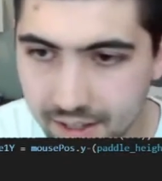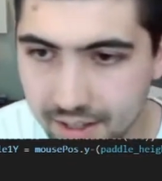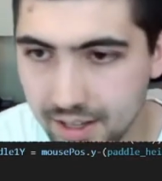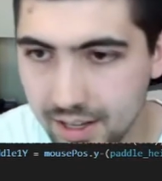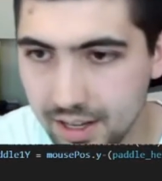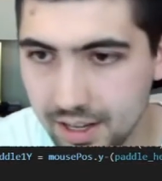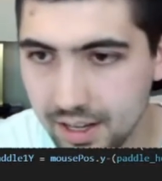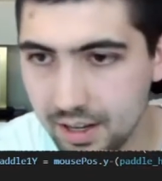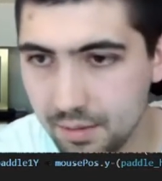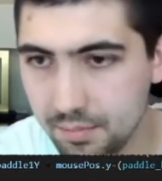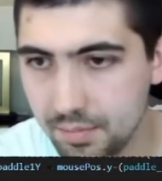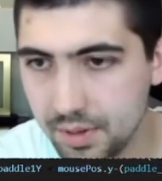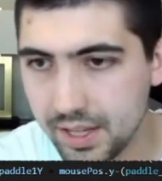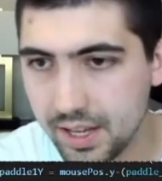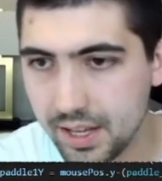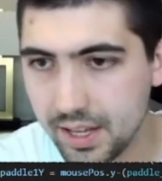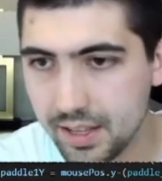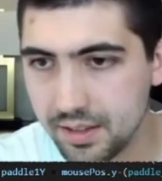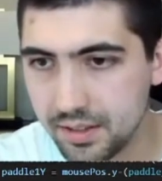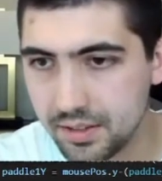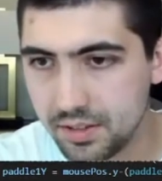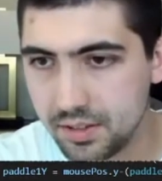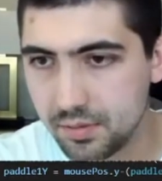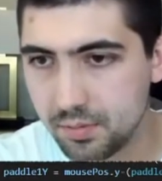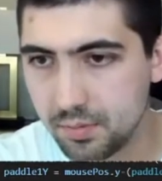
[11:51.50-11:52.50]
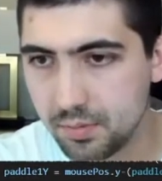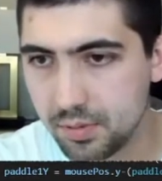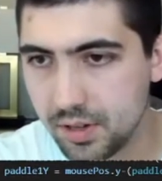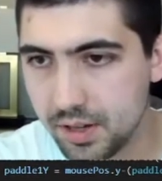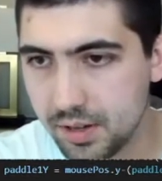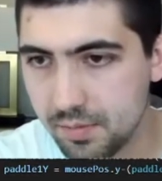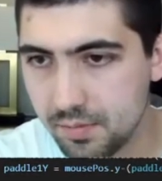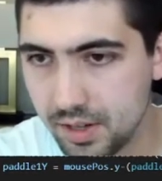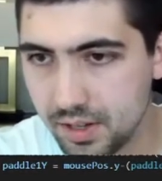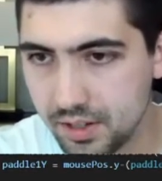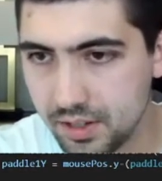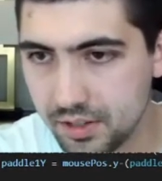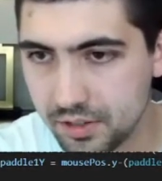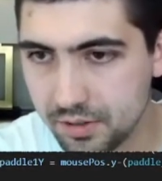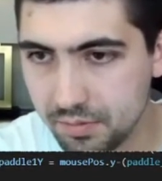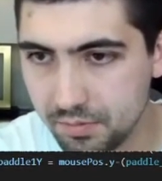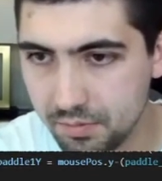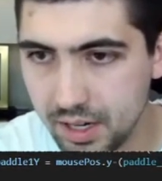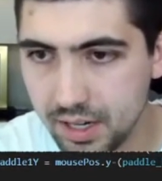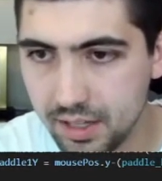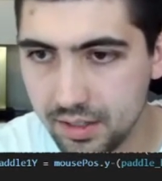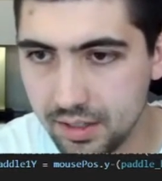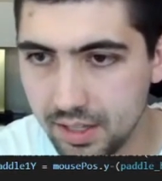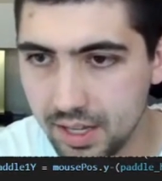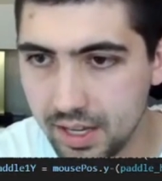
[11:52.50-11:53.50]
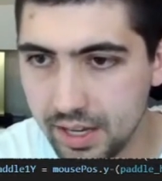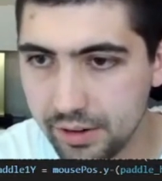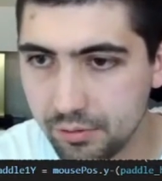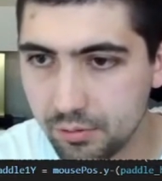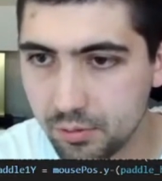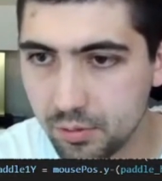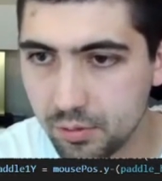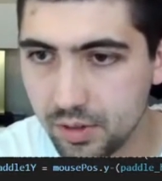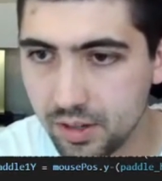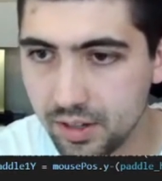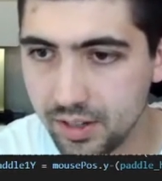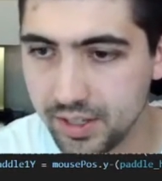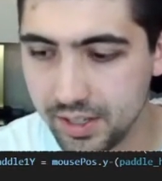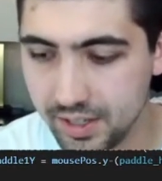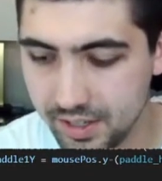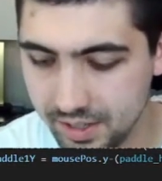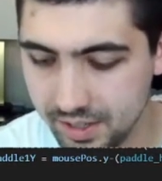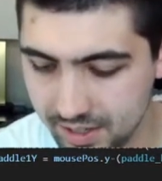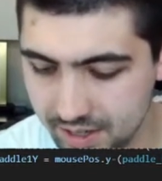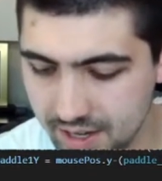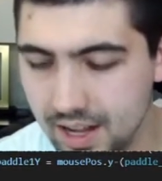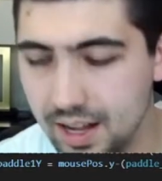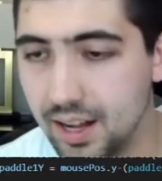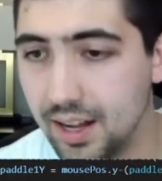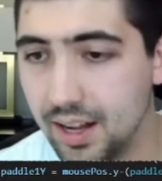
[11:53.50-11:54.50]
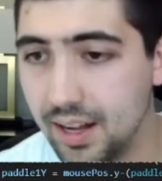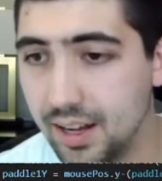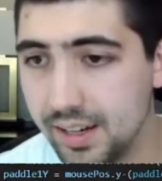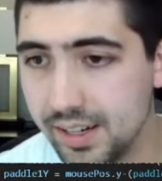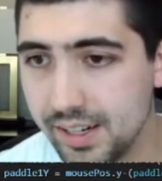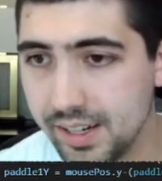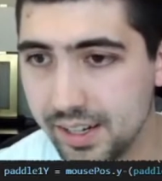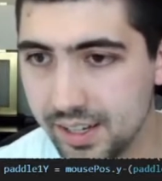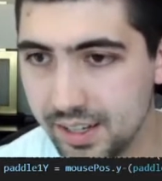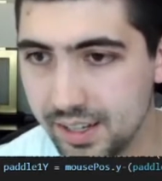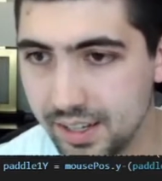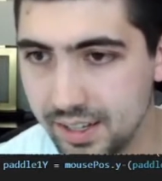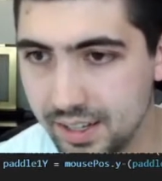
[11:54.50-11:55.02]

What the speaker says: But yeah, this is pretty much my life where I